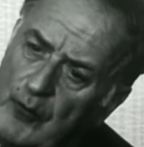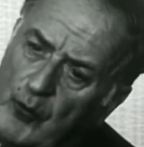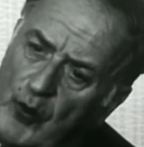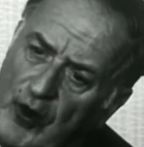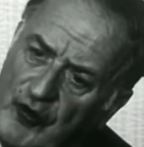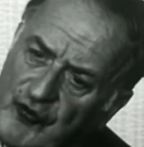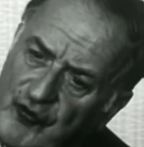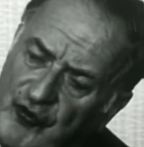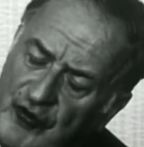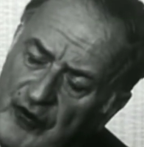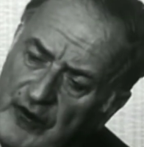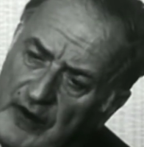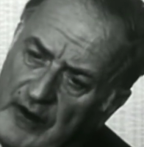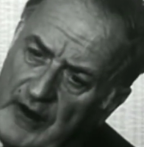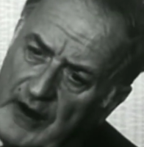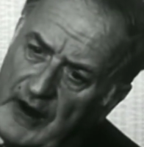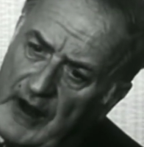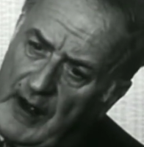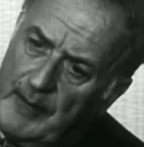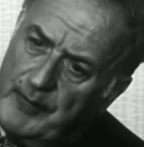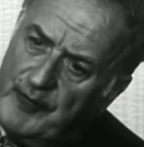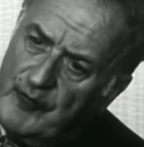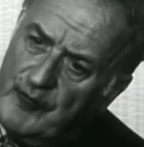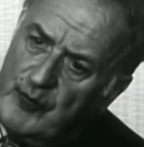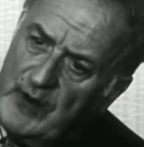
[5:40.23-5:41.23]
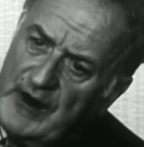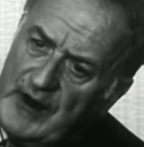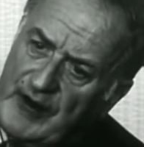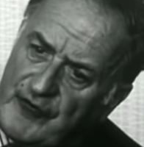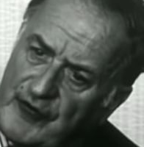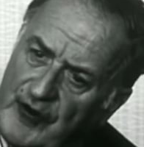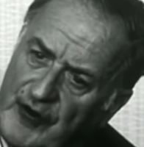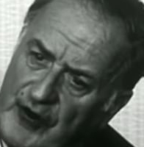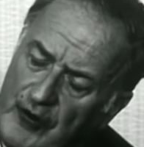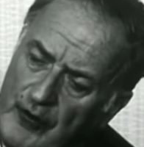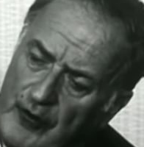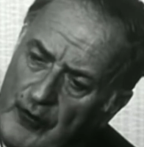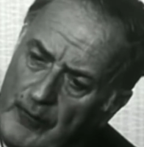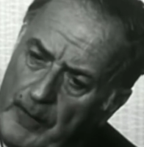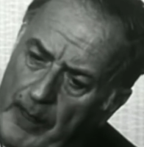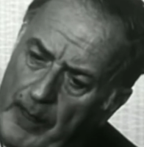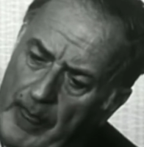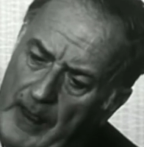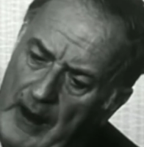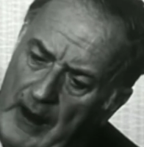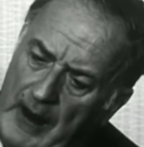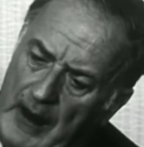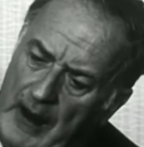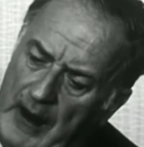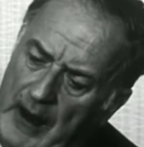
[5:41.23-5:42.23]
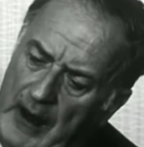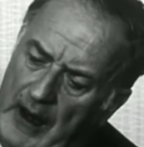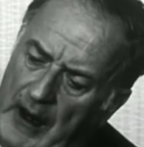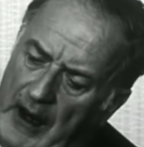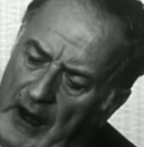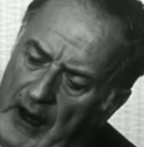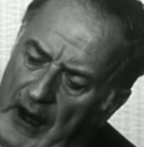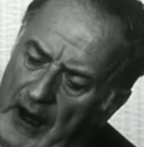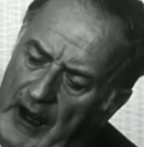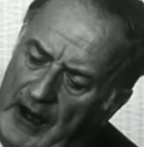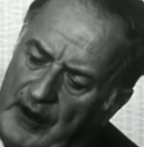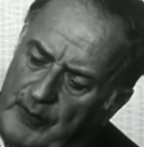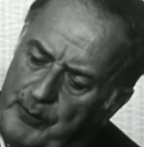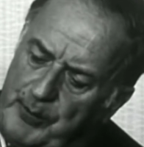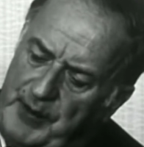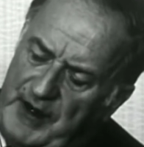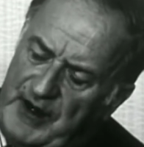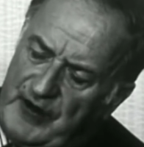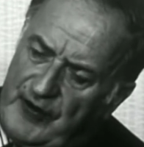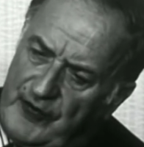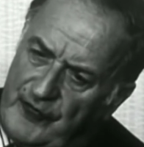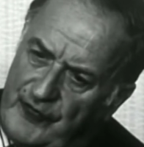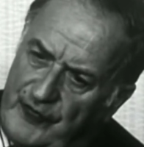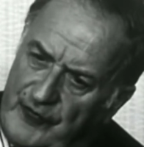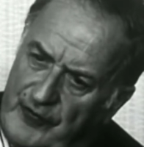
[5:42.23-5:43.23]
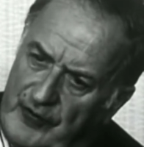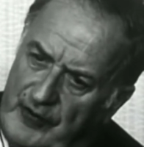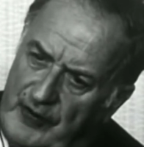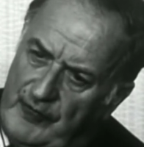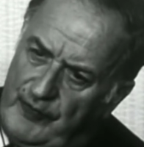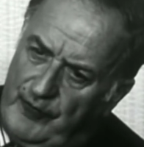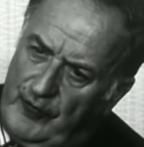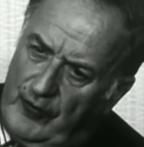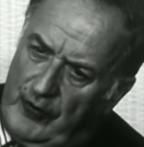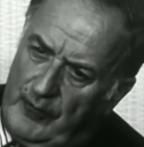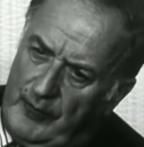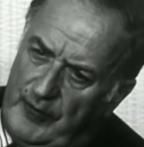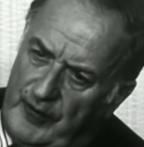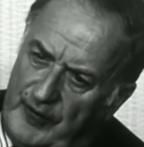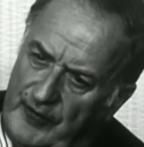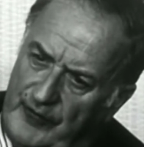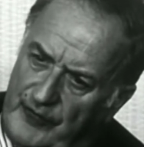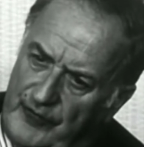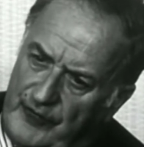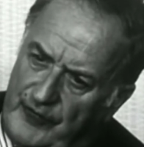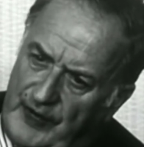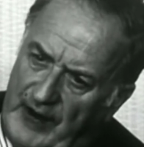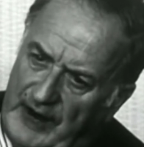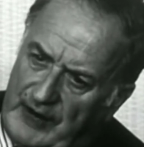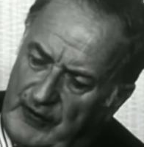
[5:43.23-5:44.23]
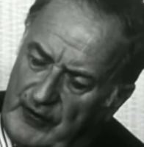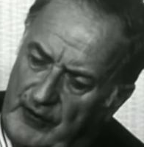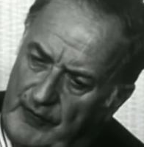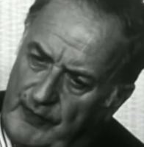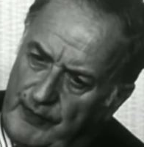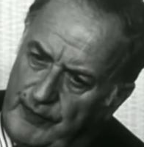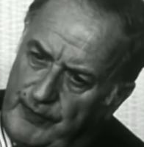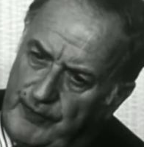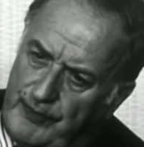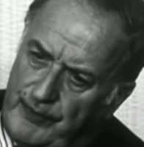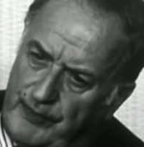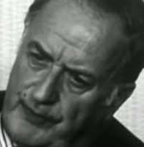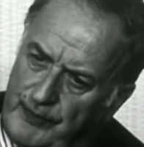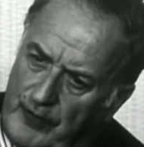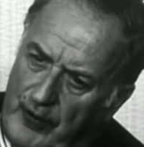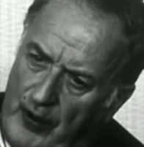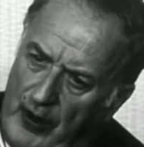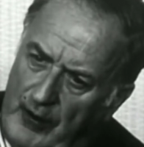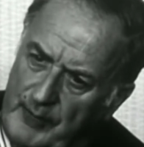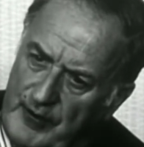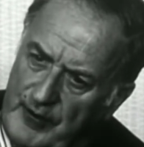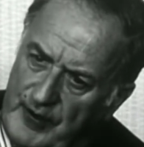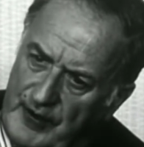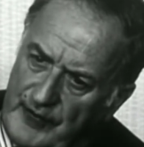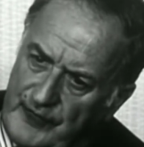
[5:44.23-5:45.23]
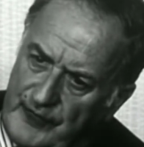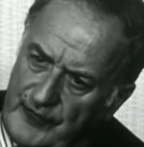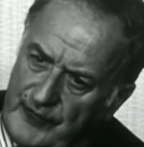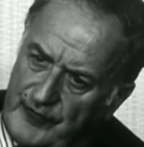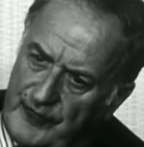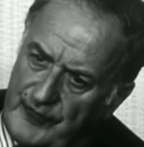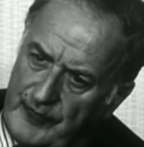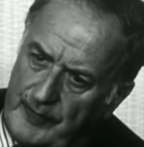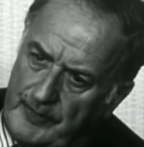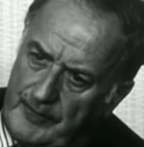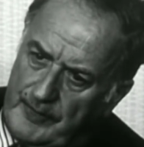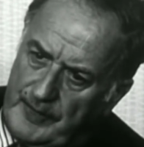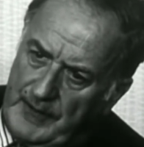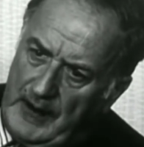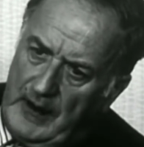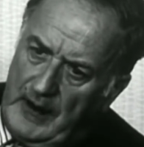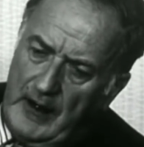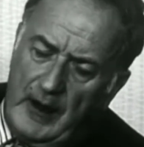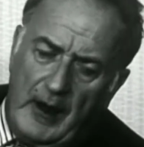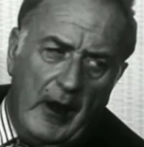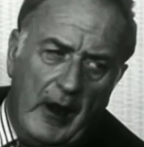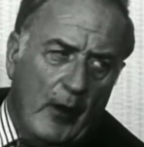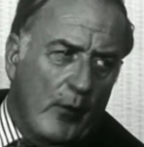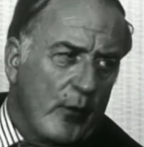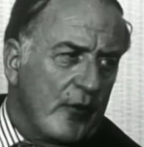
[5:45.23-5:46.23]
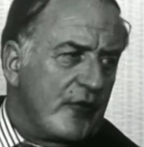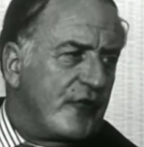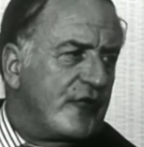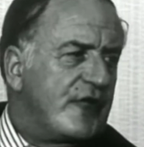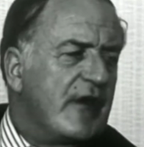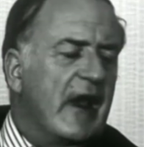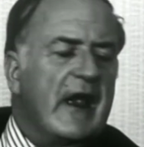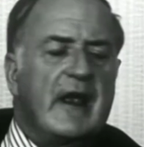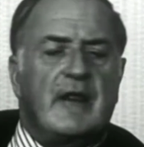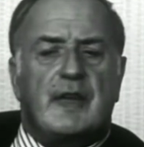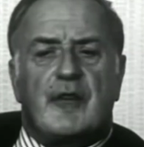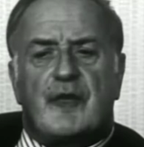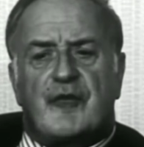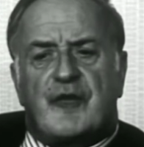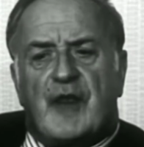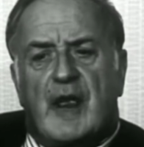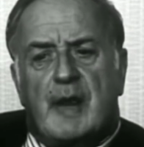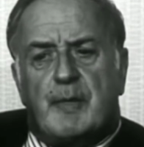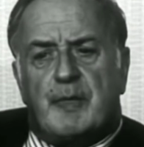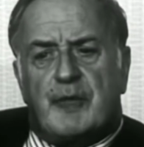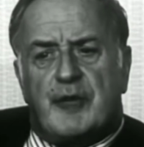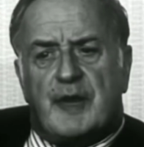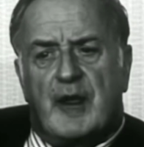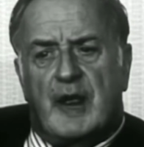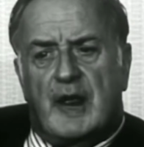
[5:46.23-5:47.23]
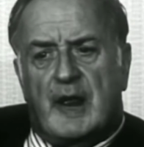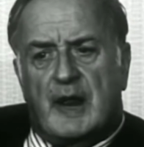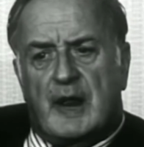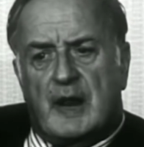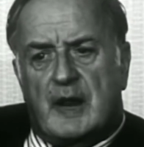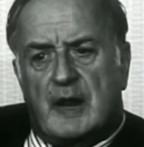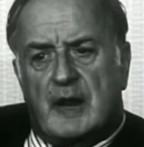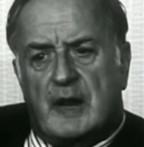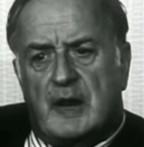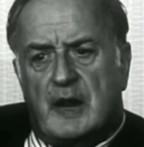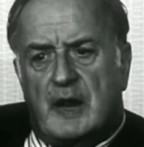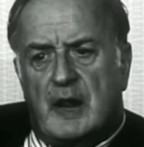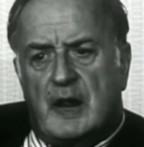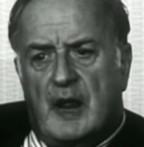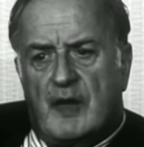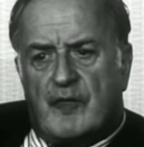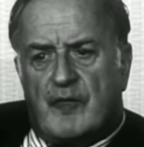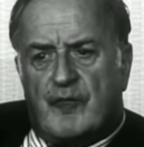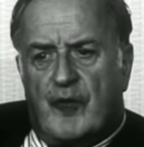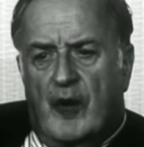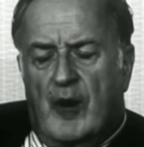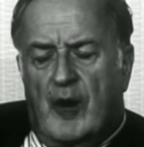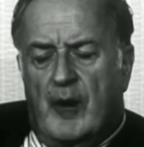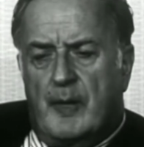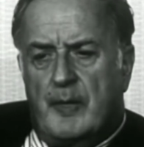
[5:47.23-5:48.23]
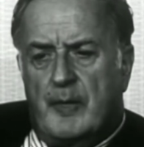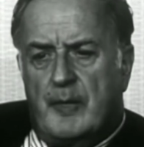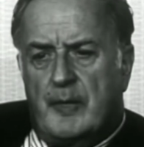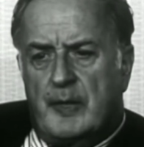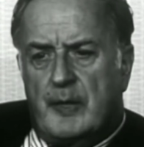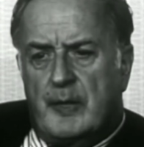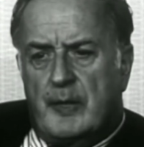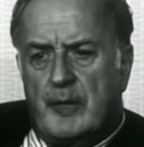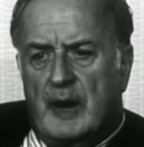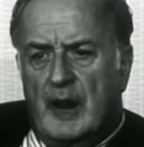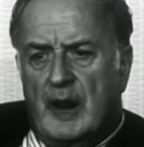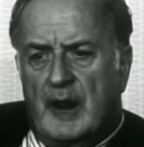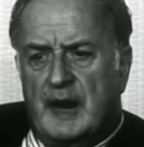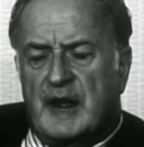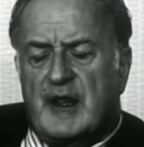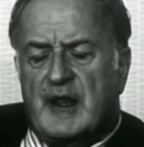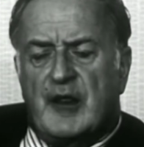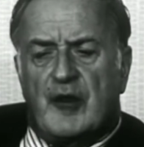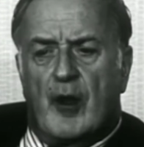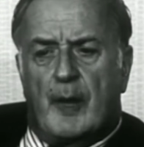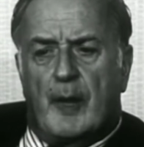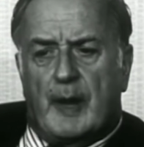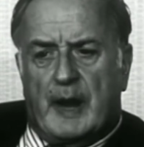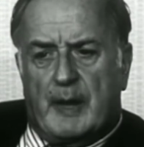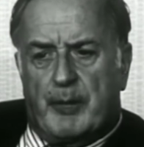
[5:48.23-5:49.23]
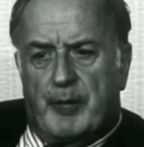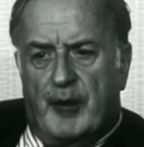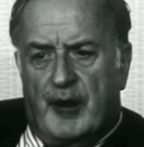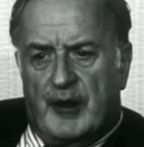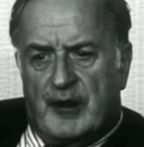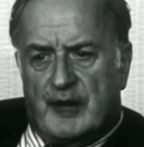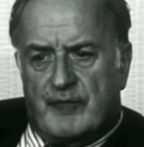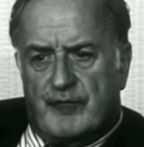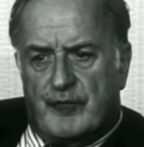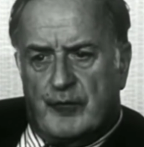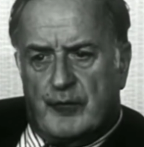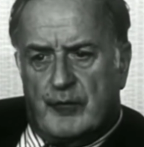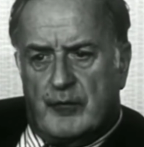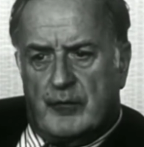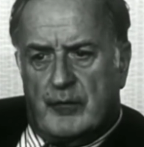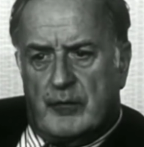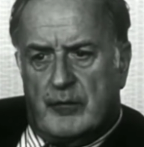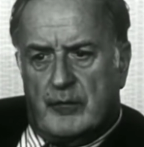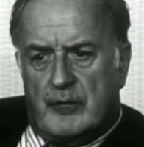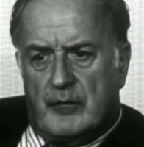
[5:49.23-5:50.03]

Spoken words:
in Washington a couple of weeks ago, and Peterson, the former Secretary of Commerce, was saying the same thing from an economic point of view,